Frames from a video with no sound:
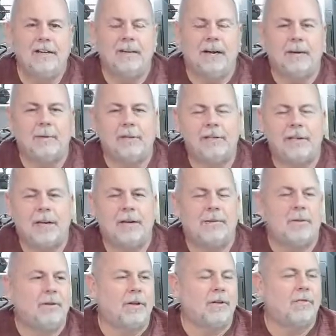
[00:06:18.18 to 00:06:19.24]
I'm excited
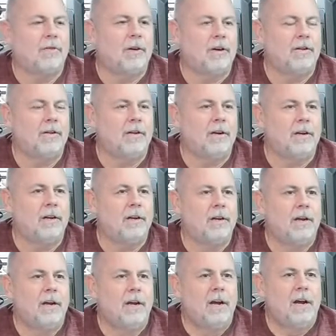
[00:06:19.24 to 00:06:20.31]
about the 300. And
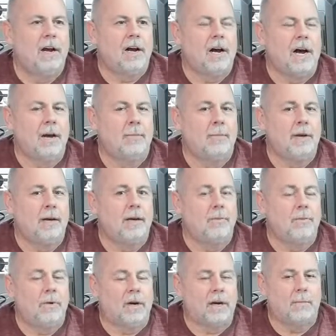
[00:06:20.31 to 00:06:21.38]

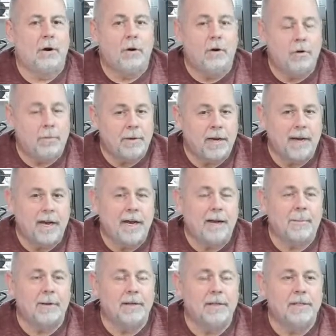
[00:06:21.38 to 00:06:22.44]
what I'm hoping
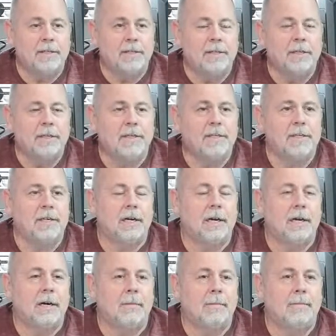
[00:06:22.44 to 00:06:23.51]
happens is
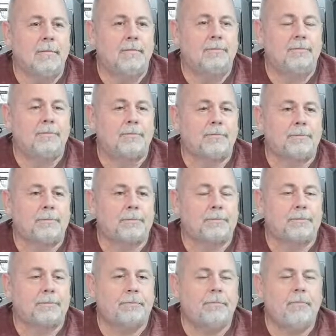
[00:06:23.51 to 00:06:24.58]
I've
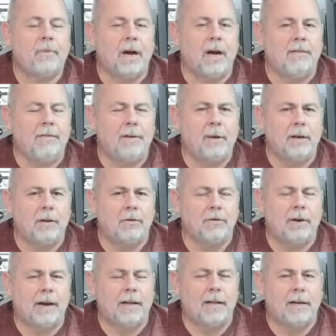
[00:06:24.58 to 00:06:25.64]
emailed
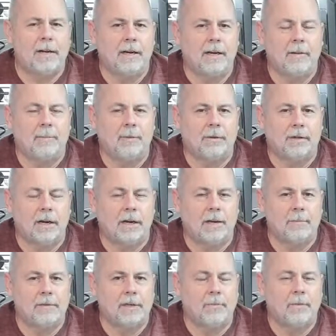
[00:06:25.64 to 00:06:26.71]
Creality a couple
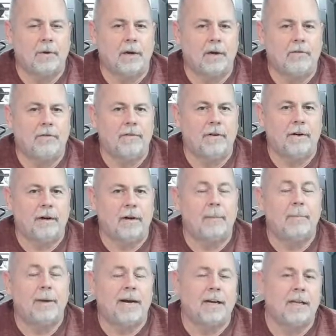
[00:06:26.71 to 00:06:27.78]
times. I
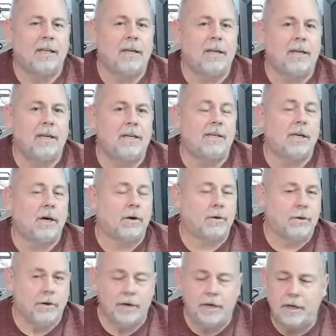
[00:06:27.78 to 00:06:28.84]
backed the
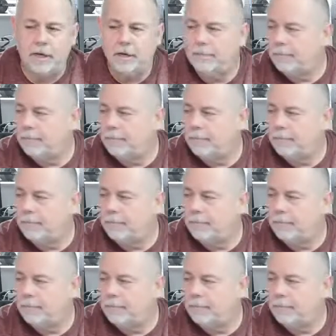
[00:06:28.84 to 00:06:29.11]
CR30.